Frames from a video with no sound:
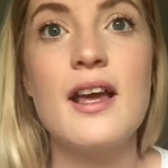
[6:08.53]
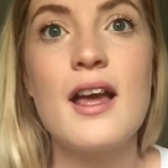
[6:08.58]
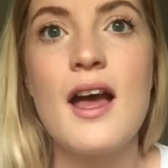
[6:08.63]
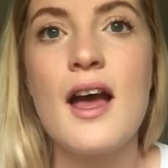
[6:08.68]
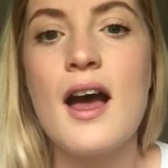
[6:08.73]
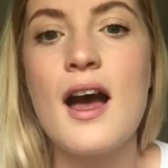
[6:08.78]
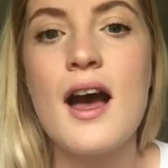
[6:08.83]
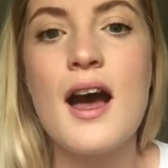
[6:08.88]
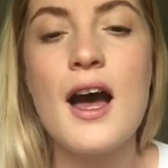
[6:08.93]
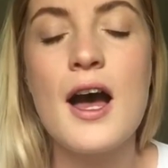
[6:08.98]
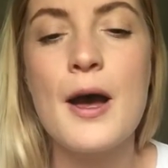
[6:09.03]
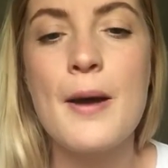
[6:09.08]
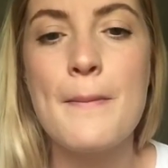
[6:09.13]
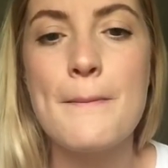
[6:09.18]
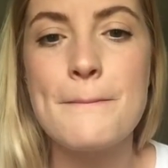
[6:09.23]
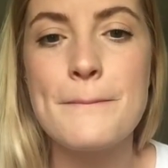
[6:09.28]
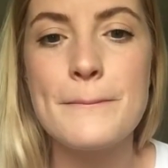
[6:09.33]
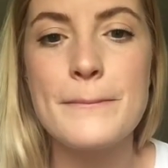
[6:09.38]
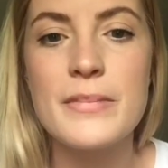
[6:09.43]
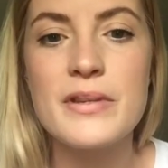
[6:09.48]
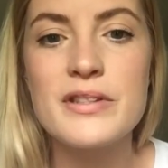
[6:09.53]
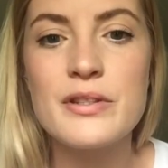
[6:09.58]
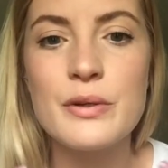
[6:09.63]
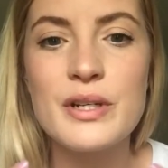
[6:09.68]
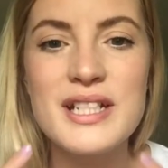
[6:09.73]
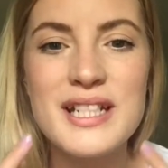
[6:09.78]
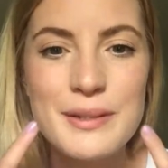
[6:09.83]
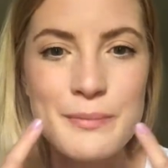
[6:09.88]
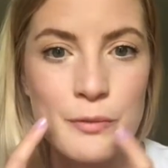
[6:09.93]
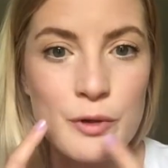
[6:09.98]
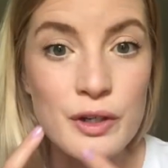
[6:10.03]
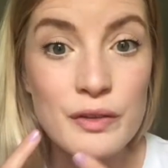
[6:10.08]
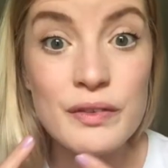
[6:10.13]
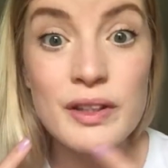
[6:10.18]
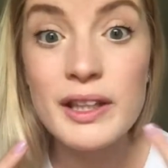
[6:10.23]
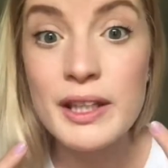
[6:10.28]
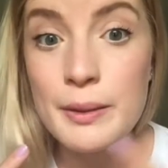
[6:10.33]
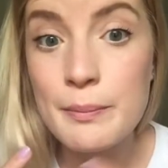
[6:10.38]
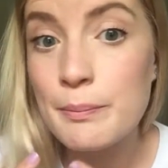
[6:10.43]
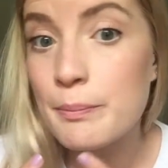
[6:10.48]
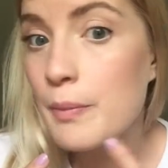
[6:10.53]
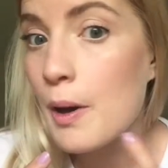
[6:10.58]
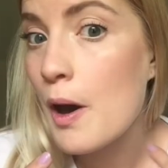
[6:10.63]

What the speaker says: So I did more of a lip